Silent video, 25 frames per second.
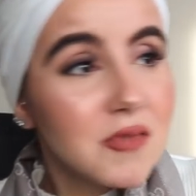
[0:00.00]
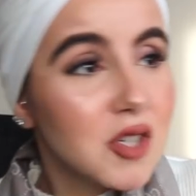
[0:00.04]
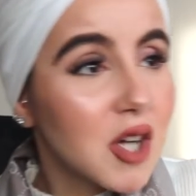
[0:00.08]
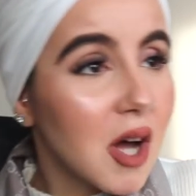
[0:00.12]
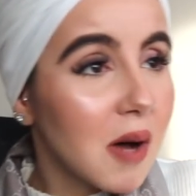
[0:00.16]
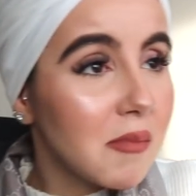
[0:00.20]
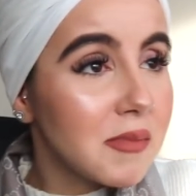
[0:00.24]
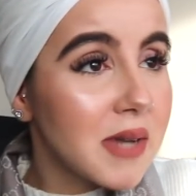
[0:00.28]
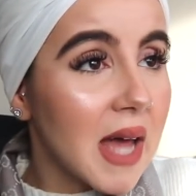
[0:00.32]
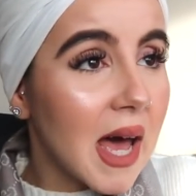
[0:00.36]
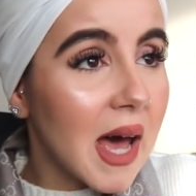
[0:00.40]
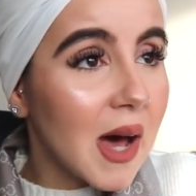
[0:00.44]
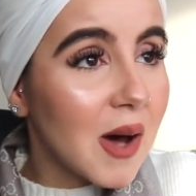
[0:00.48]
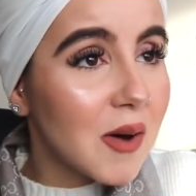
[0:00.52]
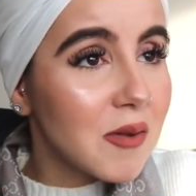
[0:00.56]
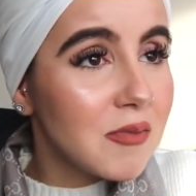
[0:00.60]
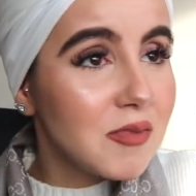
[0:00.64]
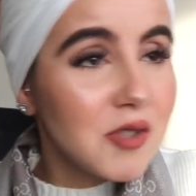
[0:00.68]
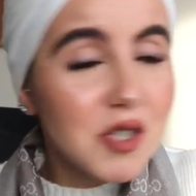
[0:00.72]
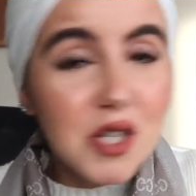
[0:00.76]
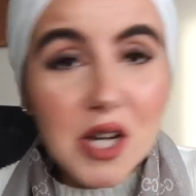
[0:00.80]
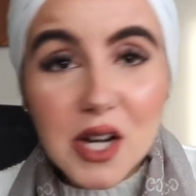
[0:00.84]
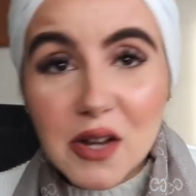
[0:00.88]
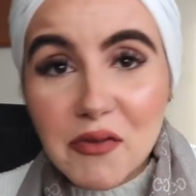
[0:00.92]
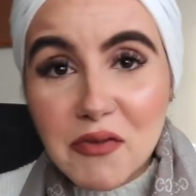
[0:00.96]
to come
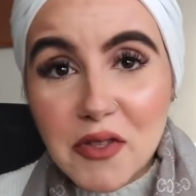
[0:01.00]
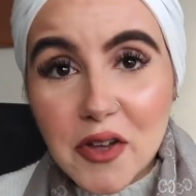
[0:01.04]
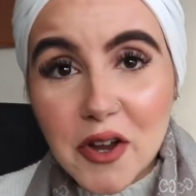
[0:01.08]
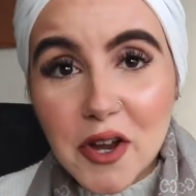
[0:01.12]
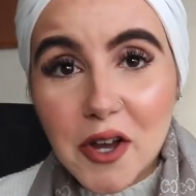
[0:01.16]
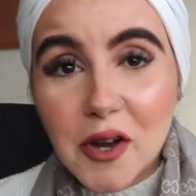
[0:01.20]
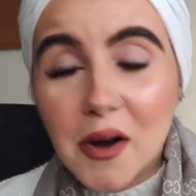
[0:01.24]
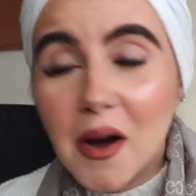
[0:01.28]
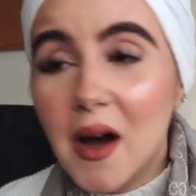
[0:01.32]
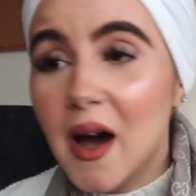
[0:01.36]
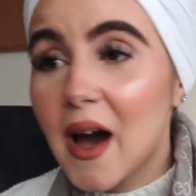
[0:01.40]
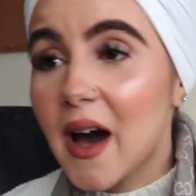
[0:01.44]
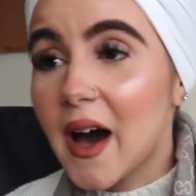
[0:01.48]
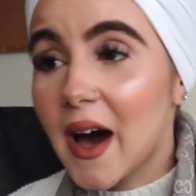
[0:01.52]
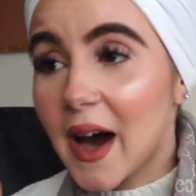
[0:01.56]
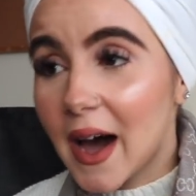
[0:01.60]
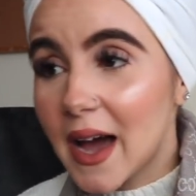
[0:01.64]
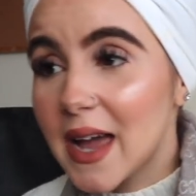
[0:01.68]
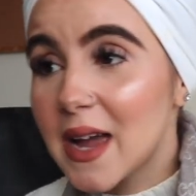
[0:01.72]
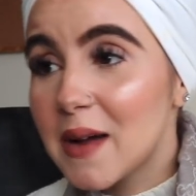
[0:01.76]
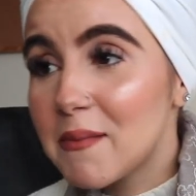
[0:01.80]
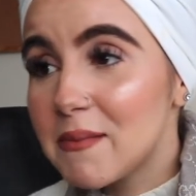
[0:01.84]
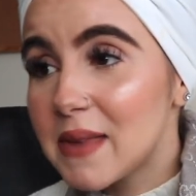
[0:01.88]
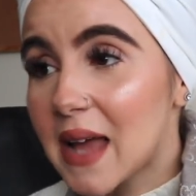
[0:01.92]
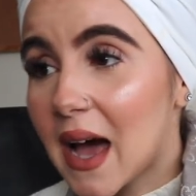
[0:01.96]
down to live there? I
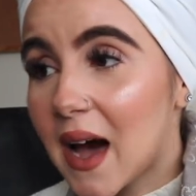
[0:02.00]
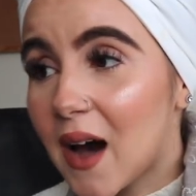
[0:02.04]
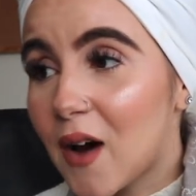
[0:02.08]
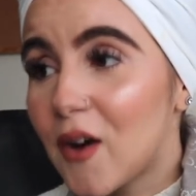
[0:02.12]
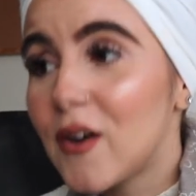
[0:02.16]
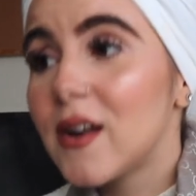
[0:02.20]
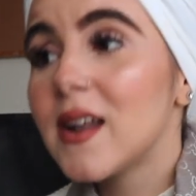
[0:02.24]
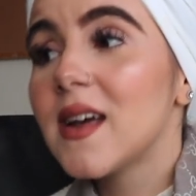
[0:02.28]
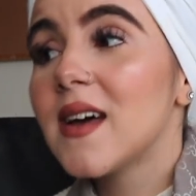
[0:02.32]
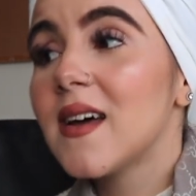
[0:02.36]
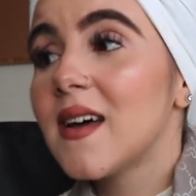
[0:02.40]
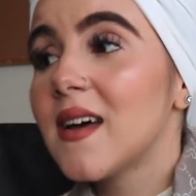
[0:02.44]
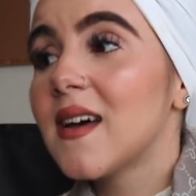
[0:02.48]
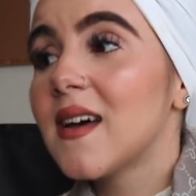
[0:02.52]
am down.